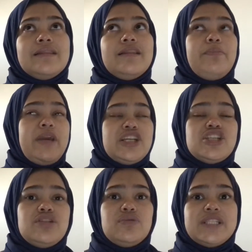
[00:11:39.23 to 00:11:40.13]
the
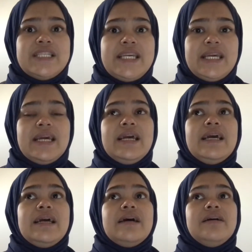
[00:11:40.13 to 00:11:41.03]
patient to see
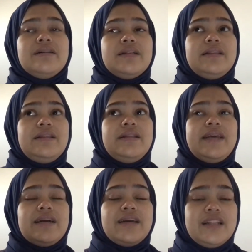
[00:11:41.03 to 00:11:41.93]

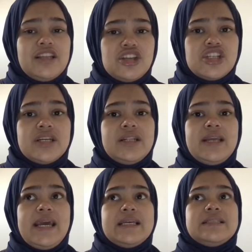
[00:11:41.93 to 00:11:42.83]
their condition
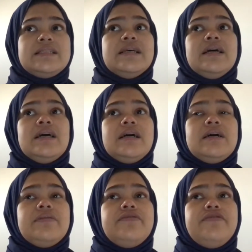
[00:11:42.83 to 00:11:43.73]
as
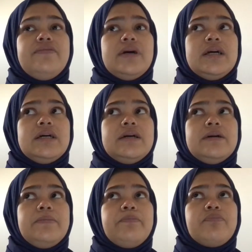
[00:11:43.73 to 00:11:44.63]
of
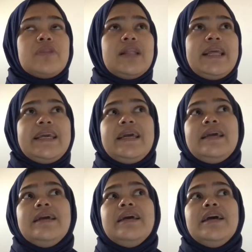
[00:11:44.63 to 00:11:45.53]
like
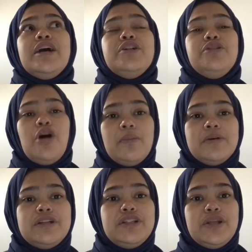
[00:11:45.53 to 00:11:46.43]
a
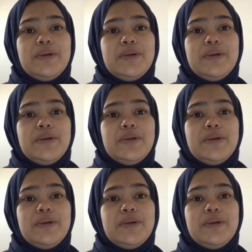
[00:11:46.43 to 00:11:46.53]
normal,